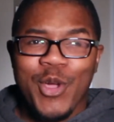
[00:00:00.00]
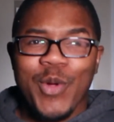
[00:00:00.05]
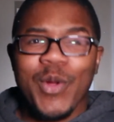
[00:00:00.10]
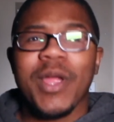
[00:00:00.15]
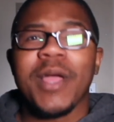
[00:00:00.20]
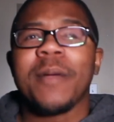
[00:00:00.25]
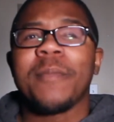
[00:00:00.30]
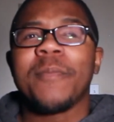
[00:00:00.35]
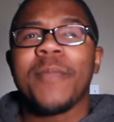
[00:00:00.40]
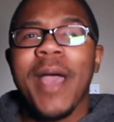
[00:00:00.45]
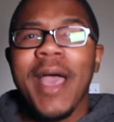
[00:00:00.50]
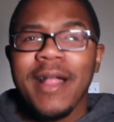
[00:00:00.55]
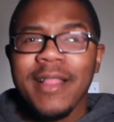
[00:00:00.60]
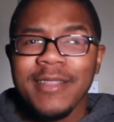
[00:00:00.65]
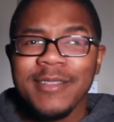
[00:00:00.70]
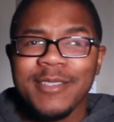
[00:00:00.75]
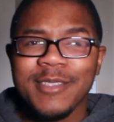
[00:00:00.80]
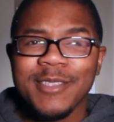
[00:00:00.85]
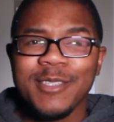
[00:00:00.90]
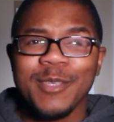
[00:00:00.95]
All right,
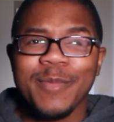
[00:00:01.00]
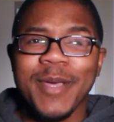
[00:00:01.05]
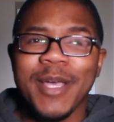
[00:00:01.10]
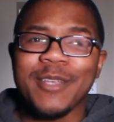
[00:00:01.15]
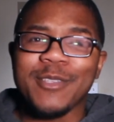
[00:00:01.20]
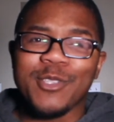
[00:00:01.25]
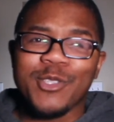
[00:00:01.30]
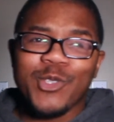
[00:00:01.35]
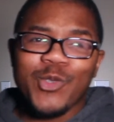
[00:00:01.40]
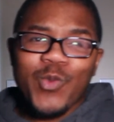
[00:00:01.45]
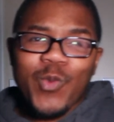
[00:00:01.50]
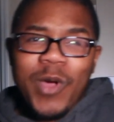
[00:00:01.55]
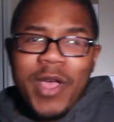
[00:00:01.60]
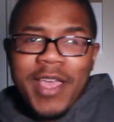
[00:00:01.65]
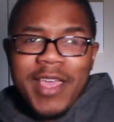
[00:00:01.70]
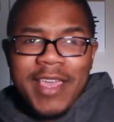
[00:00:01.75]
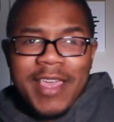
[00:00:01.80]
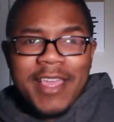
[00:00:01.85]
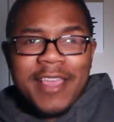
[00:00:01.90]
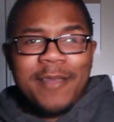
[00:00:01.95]
balance is about
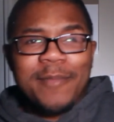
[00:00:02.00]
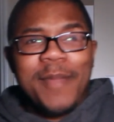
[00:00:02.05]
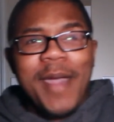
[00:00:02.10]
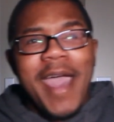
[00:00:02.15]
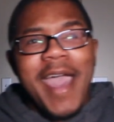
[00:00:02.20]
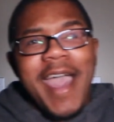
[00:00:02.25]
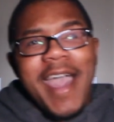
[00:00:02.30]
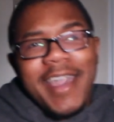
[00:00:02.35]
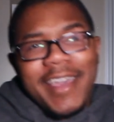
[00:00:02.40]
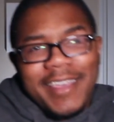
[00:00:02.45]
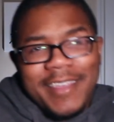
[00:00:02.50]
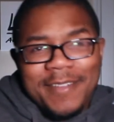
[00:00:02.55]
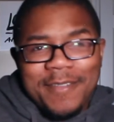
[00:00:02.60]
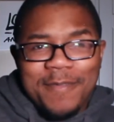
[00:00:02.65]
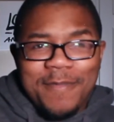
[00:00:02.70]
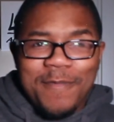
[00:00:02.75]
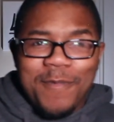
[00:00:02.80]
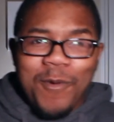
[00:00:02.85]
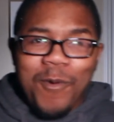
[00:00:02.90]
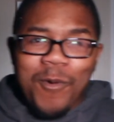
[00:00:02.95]
swaying back and
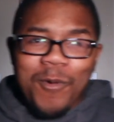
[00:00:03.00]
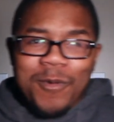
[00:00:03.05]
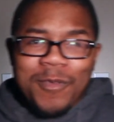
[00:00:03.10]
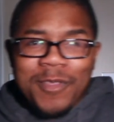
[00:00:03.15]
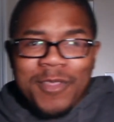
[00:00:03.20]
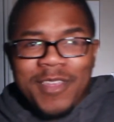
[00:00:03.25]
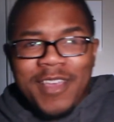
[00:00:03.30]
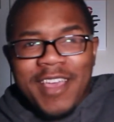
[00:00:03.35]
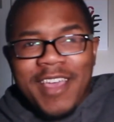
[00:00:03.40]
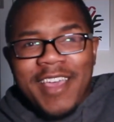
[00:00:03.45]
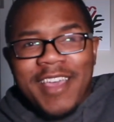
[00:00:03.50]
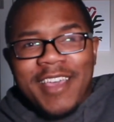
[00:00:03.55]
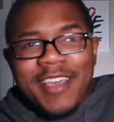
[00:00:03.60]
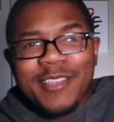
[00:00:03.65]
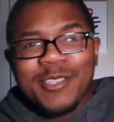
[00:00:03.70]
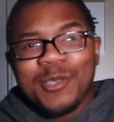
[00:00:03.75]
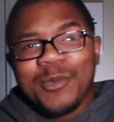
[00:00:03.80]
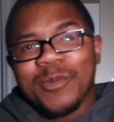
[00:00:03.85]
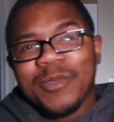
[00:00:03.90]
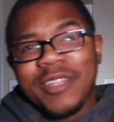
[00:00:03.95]
forth.
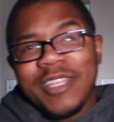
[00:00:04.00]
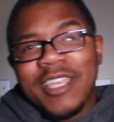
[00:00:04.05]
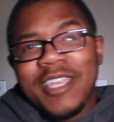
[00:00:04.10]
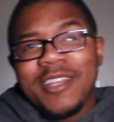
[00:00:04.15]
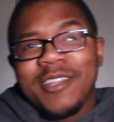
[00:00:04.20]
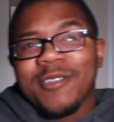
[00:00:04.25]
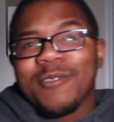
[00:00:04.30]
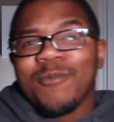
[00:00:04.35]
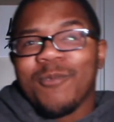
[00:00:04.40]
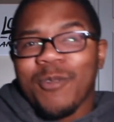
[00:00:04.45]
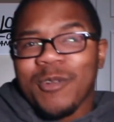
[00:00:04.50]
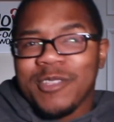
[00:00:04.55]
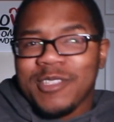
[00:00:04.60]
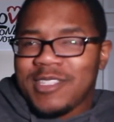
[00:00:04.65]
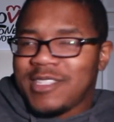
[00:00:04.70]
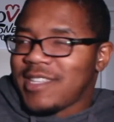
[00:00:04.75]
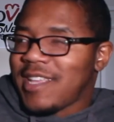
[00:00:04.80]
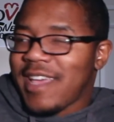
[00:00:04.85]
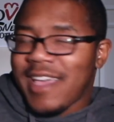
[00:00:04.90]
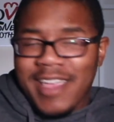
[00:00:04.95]
As you lean on one
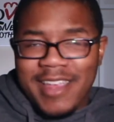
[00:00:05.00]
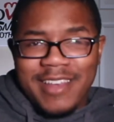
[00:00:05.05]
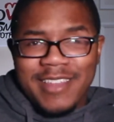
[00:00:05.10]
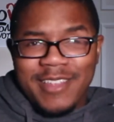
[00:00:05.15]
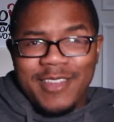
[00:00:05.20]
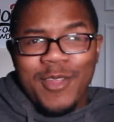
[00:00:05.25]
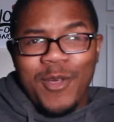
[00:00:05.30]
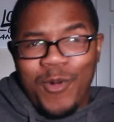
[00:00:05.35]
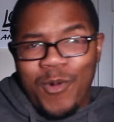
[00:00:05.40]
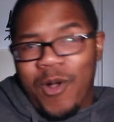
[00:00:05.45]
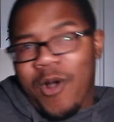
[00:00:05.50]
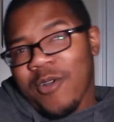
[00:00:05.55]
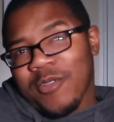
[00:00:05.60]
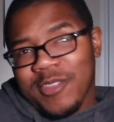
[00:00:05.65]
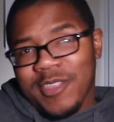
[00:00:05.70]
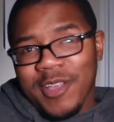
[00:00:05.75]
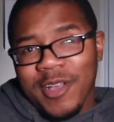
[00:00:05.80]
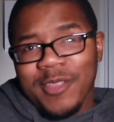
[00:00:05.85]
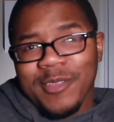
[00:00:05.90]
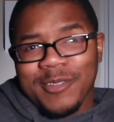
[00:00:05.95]
side, on
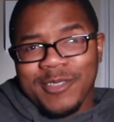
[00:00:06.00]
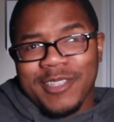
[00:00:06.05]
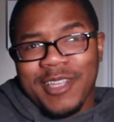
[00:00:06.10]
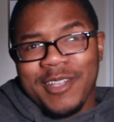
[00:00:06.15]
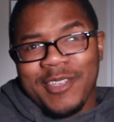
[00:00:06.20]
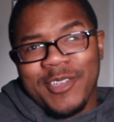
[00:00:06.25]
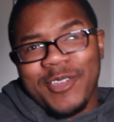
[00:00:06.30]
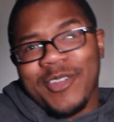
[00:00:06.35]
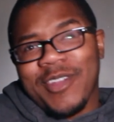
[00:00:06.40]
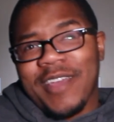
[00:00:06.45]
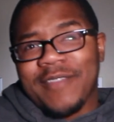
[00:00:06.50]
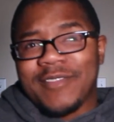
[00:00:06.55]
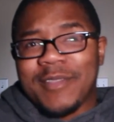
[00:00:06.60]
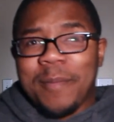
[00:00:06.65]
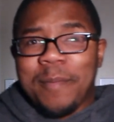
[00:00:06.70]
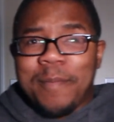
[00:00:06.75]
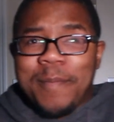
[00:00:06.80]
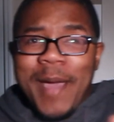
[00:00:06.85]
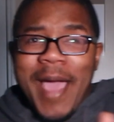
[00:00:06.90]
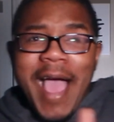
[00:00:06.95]
the other side, you're gonna have to
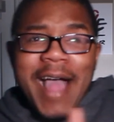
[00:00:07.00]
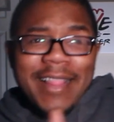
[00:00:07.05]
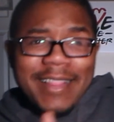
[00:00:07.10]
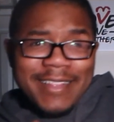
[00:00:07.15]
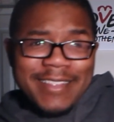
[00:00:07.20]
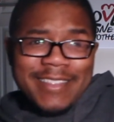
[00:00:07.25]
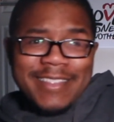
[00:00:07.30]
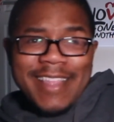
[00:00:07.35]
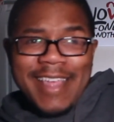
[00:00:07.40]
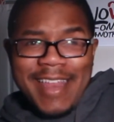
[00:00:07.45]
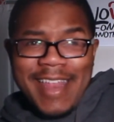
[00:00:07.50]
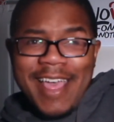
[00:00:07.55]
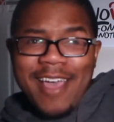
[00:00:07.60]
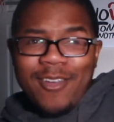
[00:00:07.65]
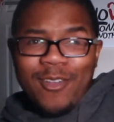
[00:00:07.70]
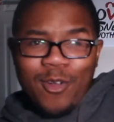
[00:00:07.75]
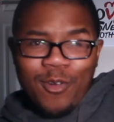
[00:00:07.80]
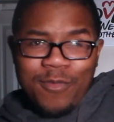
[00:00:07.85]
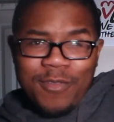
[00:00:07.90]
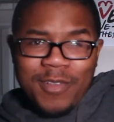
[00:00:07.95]
balance that
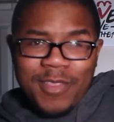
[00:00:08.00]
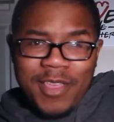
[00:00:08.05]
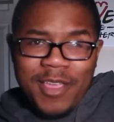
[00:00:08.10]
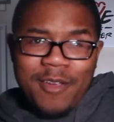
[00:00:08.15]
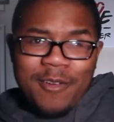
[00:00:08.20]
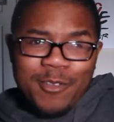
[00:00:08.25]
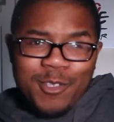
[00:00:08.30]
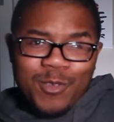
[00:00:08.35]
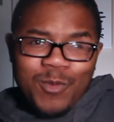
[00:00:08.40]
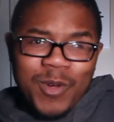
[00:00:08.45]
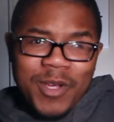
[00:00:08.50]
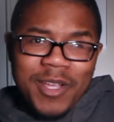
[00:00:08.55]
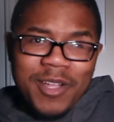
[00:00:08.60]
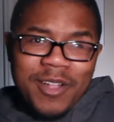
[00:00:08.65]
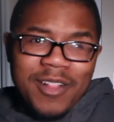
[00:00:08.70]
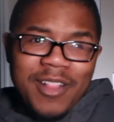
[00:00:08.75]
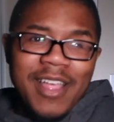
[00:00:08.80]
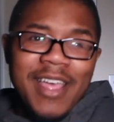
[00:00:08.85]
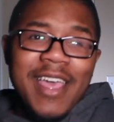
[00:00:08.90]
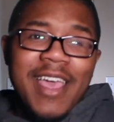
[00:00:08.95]
out over there as
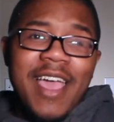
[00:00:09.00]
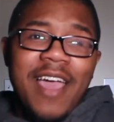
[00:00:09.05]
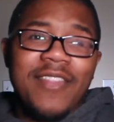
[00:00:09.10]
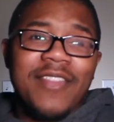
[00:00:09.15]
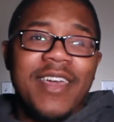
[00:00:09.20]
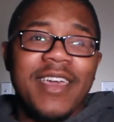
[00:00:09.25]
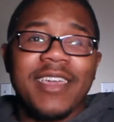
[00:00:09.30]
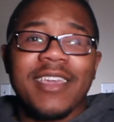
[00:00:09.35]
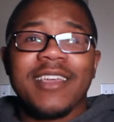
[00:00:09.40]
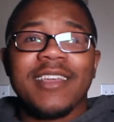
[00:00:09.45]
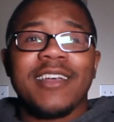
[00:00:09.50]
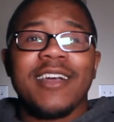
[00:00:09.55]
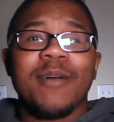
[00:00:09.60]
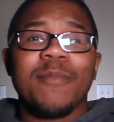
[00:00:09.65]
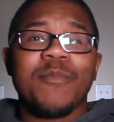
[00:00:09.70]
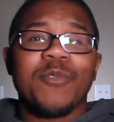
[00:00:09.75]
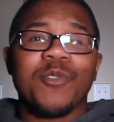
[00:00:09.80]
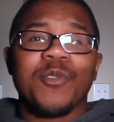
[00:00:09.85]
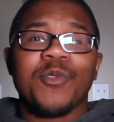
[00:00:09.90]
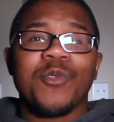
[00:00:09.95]
well. And that can
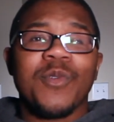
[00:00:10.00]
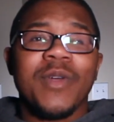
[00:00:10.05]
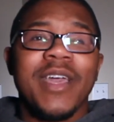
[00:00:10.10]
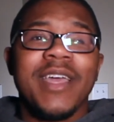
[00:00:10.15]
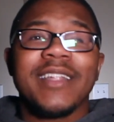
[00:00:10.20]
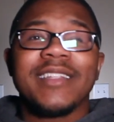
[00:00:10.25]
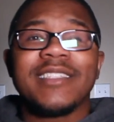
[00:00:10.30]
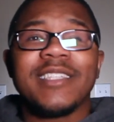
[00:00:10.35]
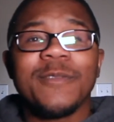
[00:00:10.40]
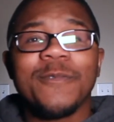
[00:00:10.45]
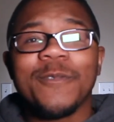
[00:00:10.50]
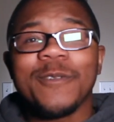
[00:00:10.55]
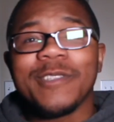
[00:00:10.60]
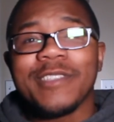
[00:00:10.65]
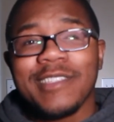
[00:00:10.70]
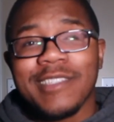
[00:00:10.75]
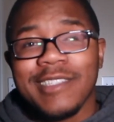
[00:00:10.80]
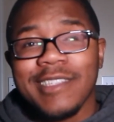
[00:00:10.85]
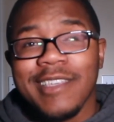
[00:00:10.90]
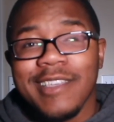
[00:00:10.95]
come through different
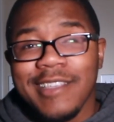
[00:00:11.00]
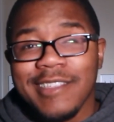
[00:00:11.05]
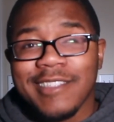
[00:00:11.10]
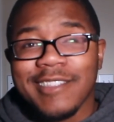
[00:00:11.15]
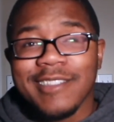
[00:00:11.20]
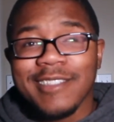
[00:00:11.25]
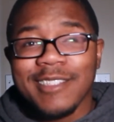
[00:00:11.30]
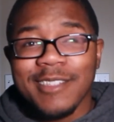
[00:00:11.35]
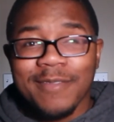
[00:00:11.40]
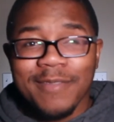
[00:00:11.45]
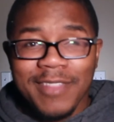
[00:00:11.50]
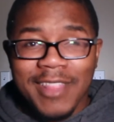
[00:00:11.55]
seasons of